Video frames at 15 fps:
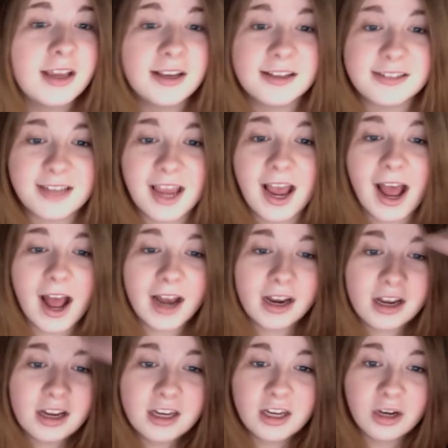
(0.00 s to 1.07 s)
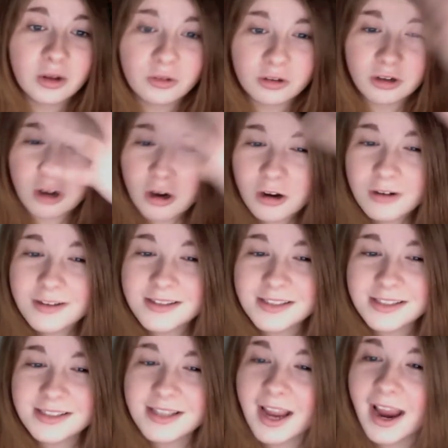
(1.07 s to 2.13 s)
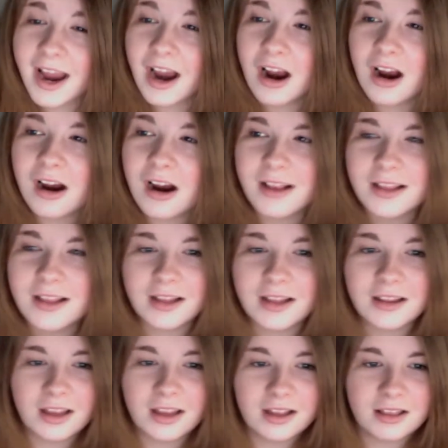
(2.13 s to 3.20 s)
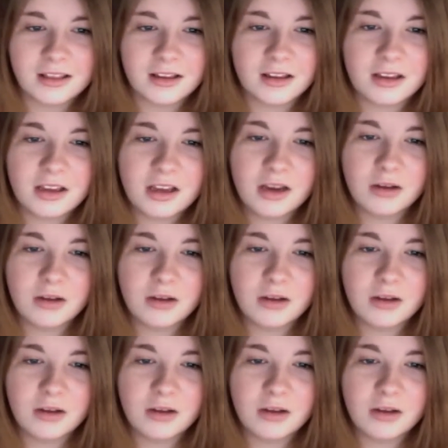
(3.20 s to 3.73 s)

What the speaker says: because he had, you know, the curls in his hair, and then, like, the